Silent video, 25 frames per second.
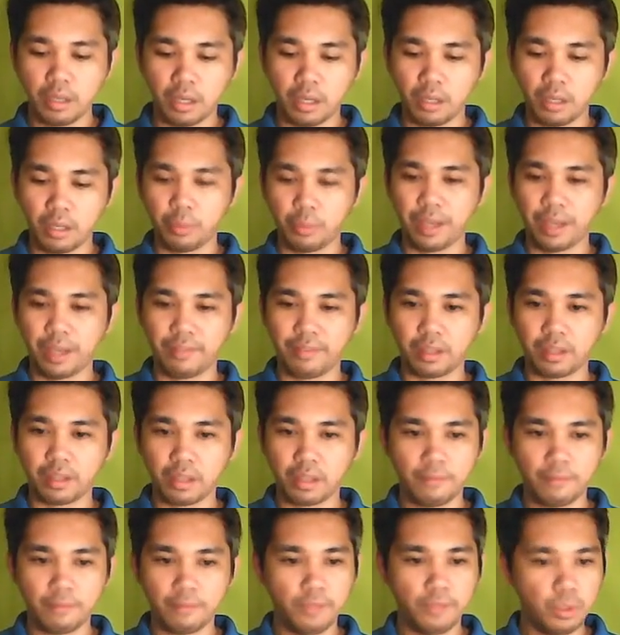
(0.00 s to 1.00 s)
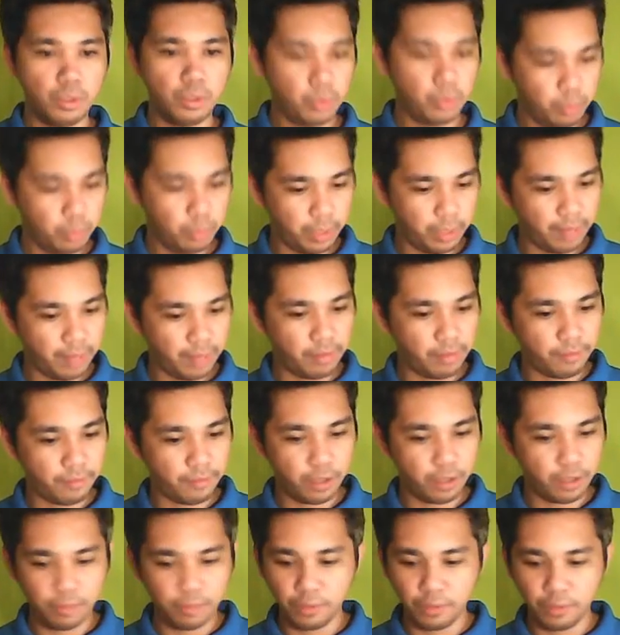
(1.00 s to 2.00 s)
we have the top view, we have the
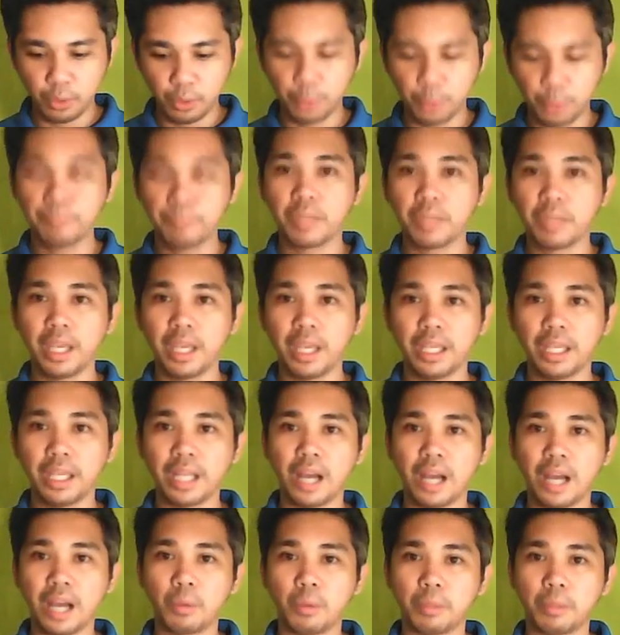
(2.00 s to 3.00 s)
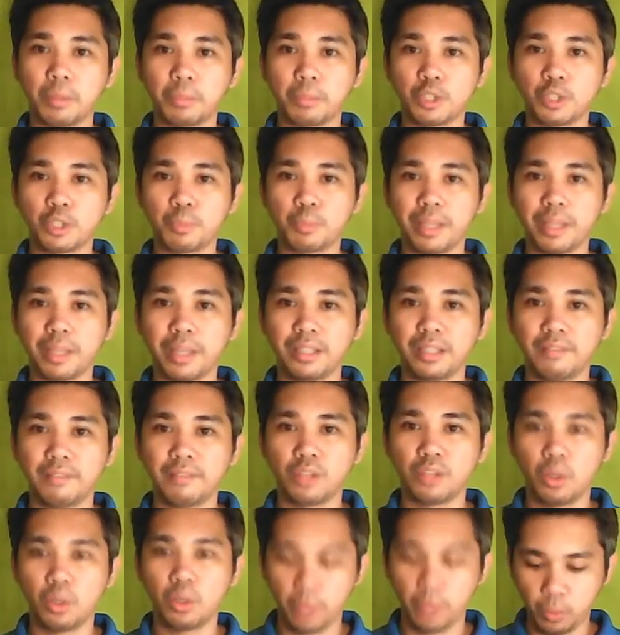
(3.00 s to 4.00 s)
front view, and our perspective
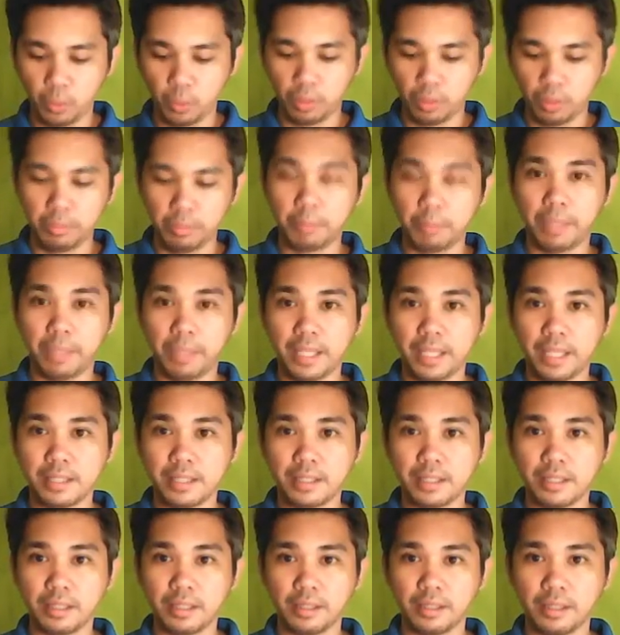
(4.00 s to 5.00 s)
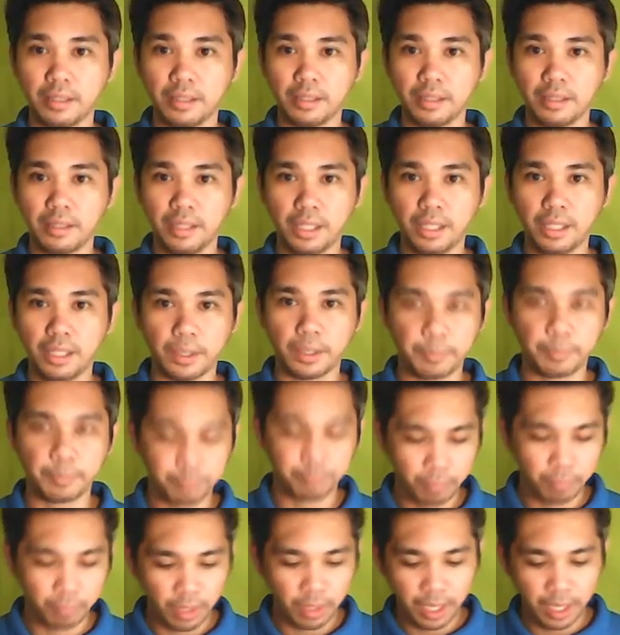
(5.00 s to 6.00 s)
drawing will be placed here.
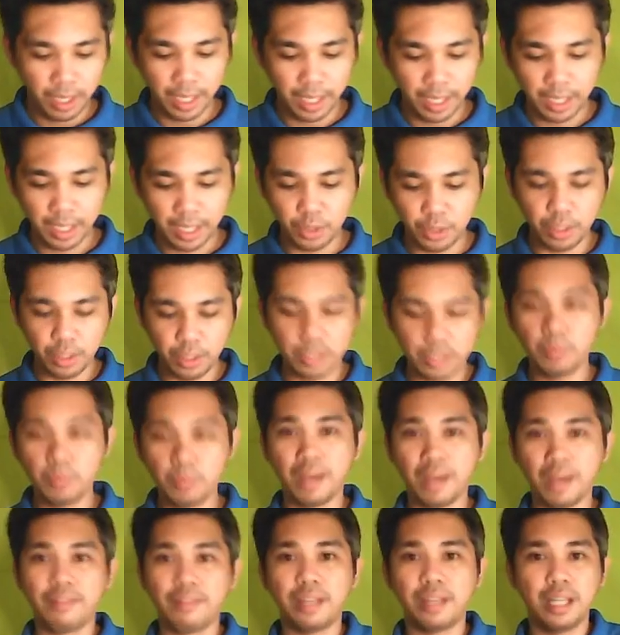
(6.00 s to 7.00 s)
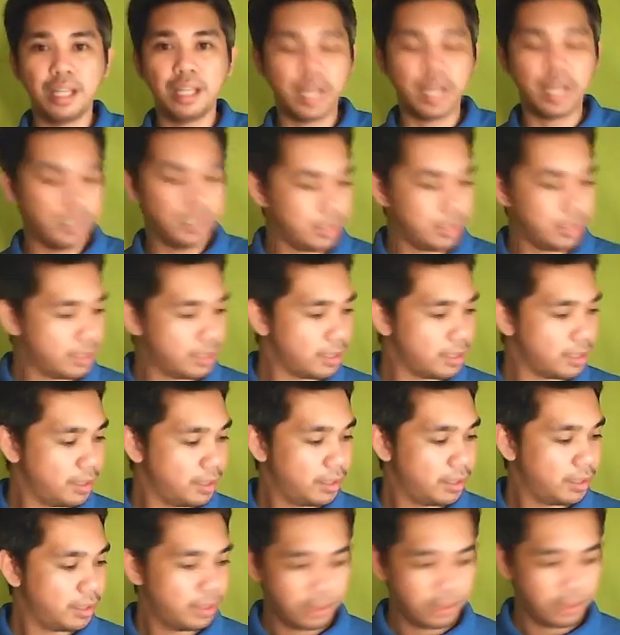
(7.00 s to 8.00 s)
And as you can see, we have three lines.
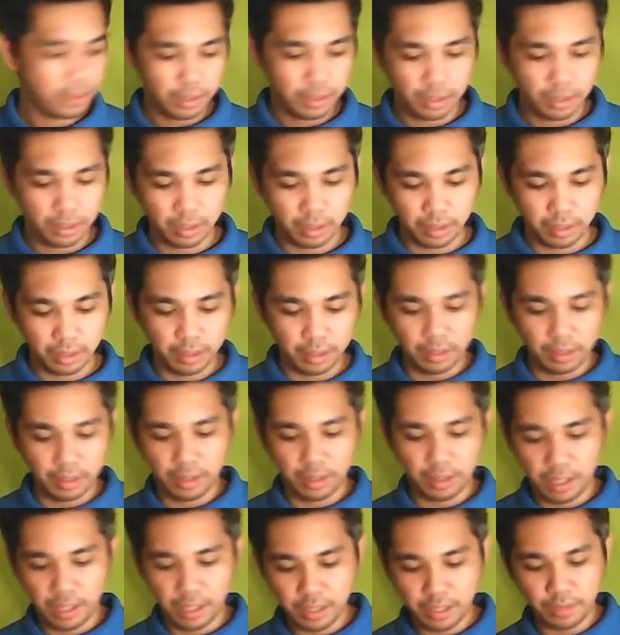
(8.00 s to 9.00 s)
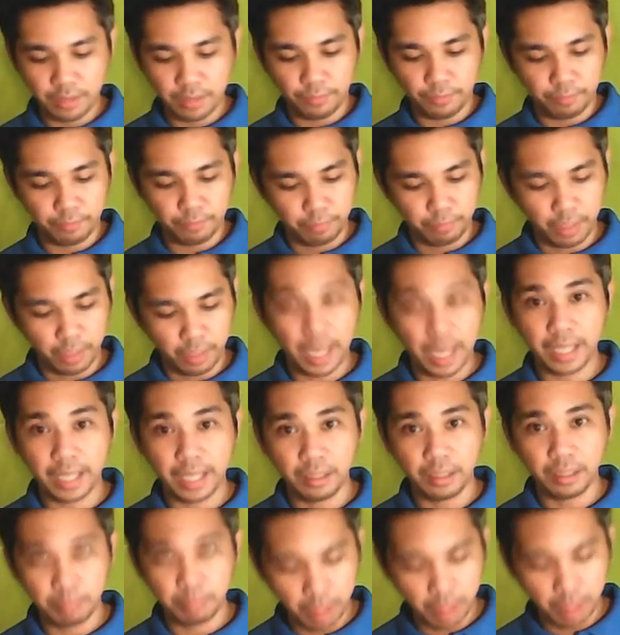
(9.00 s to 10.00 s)
This line
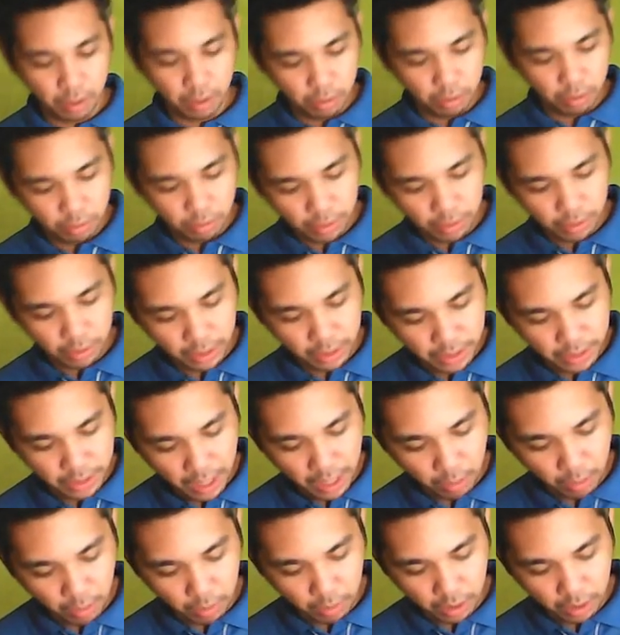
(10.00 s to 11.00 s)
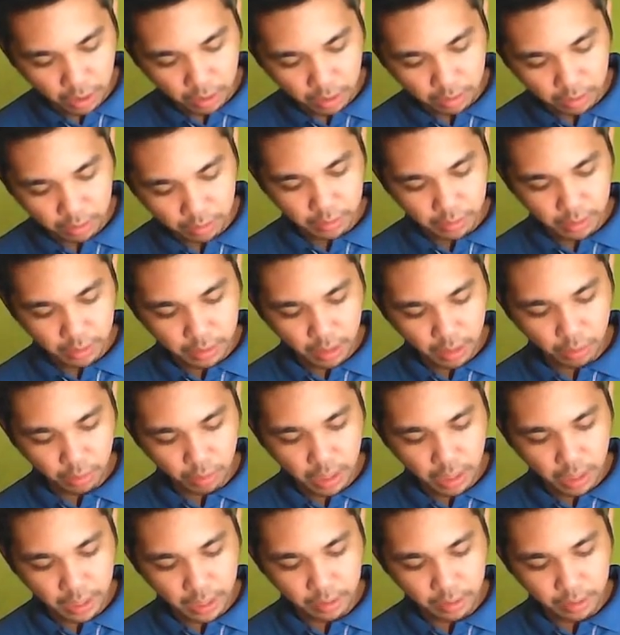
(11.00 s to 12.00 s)
below is our ground
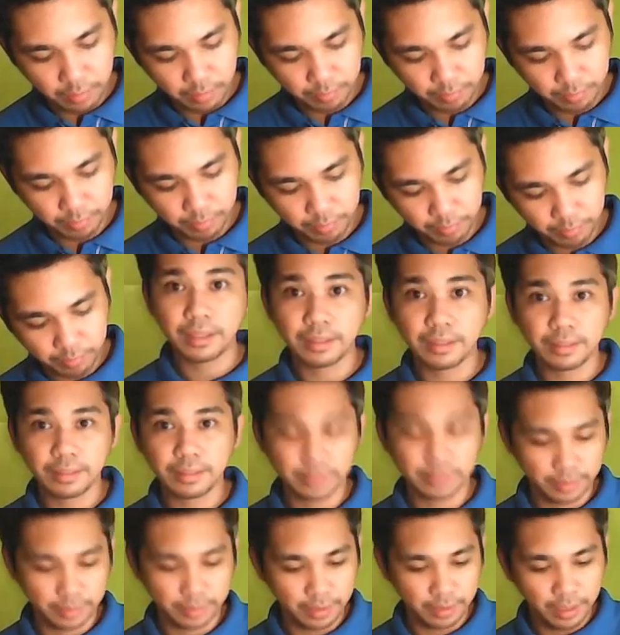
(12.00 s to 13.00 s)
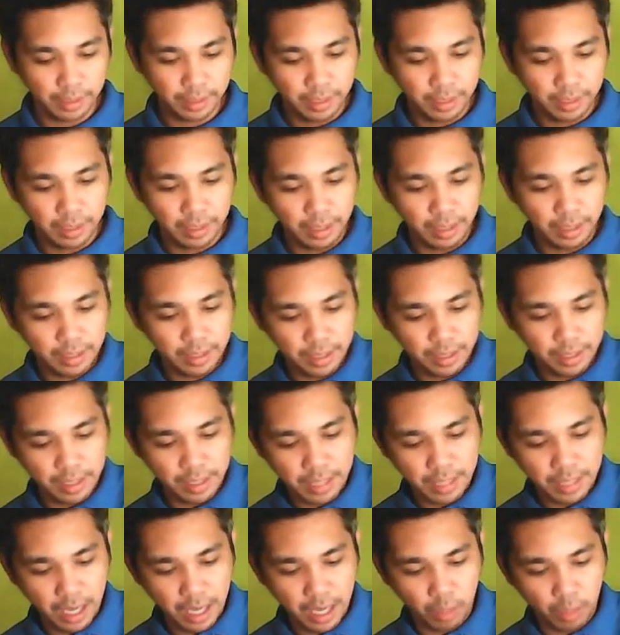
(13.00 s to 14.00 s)
line. This is
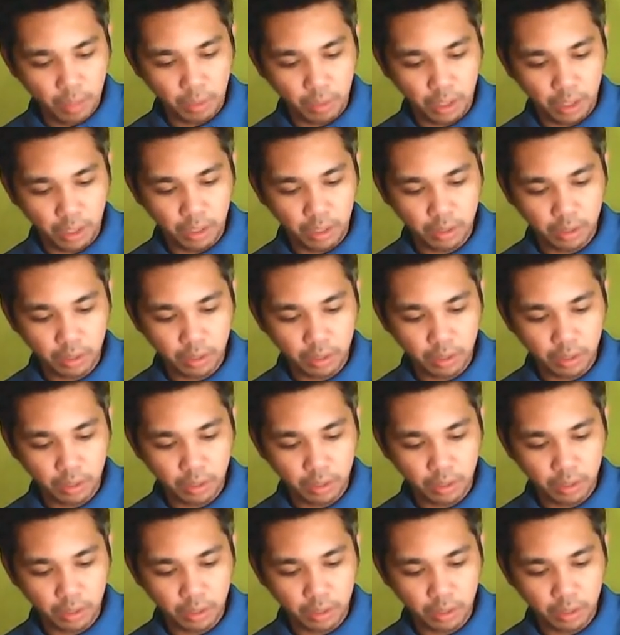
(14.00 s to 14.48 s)
our